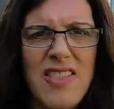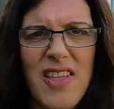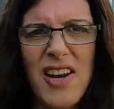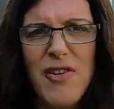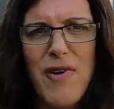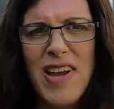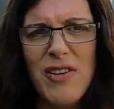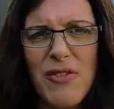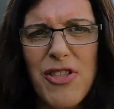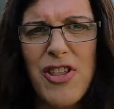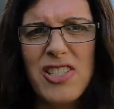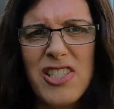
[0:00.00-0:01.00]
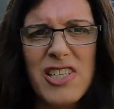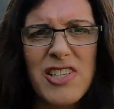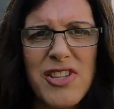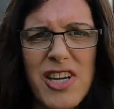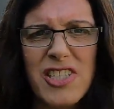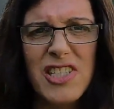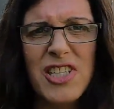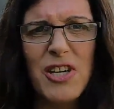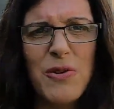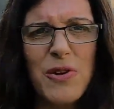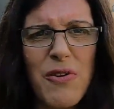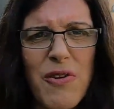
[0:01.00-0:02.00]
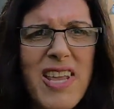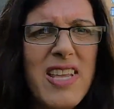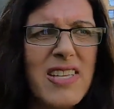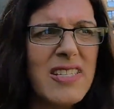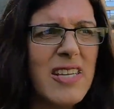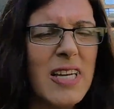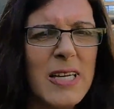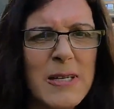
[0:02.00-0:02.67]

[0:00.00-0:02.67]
They only reckon 30 to 32 degrees.